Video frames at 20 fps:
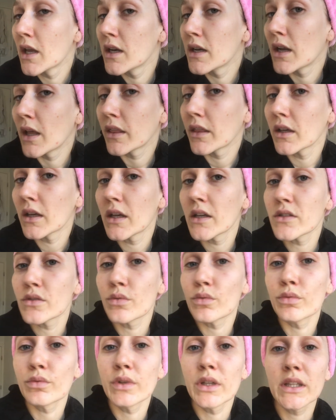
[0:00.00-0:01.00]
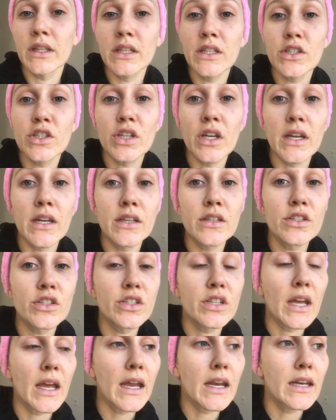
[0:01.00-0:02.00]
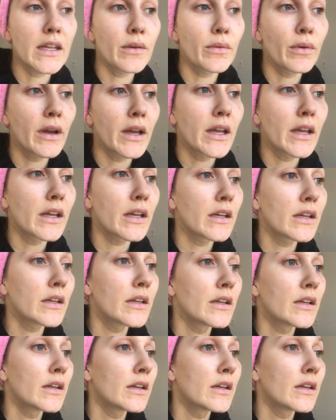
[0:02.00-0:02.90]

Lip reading: Nothing has really changed anyway.